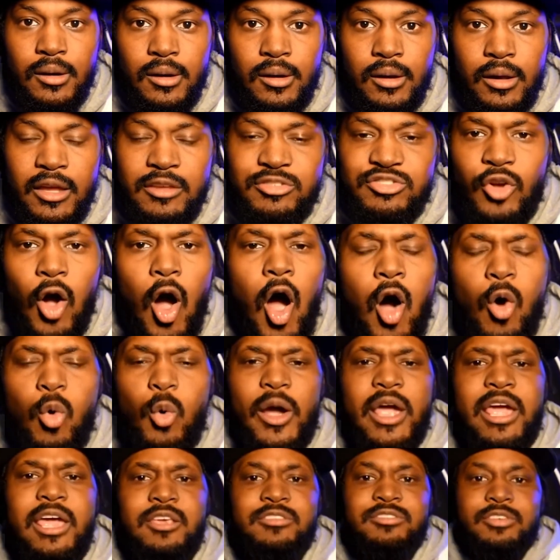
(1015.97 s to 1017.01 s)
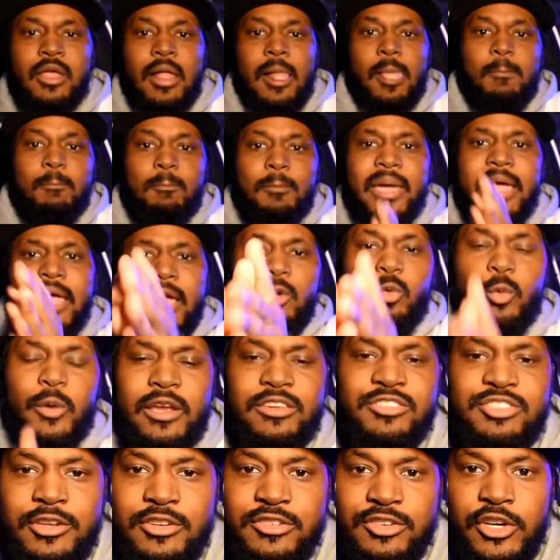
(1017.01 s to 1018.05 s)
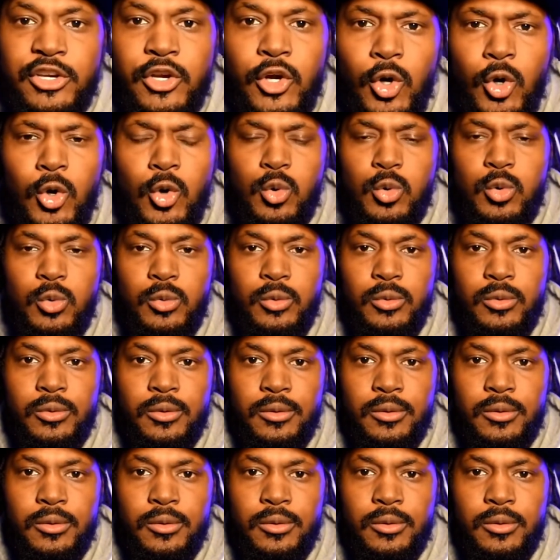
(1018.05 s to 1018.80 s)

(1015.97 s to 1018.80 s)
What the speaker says: It's always me reaching to you.